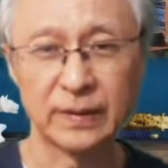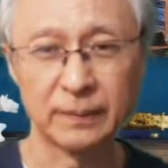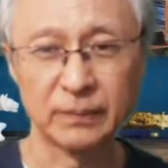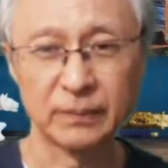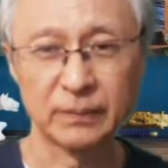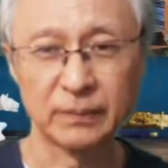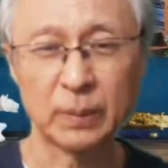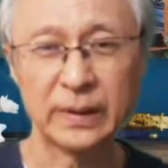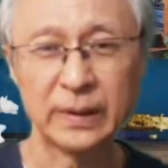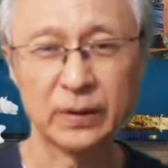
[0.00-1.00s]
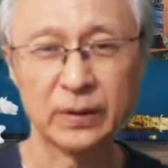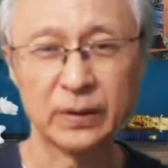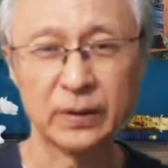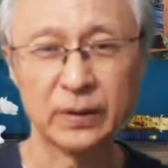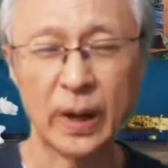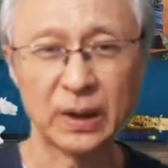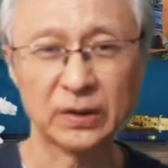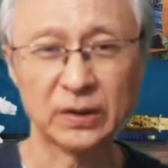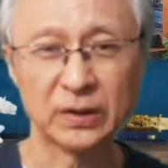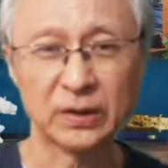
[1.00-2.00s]
you're probably aware that
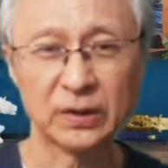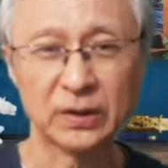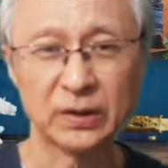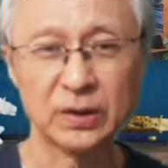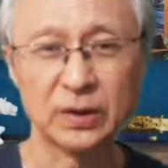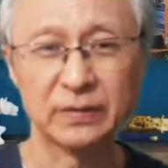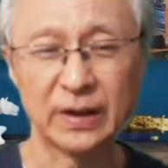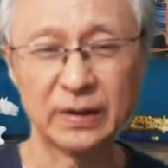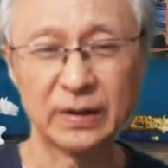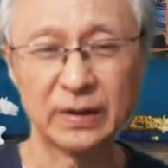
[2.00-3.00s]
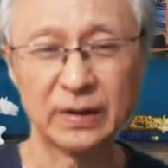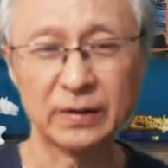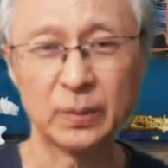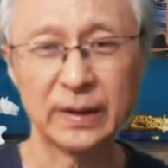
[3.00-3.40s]
bacteria divides very quickly,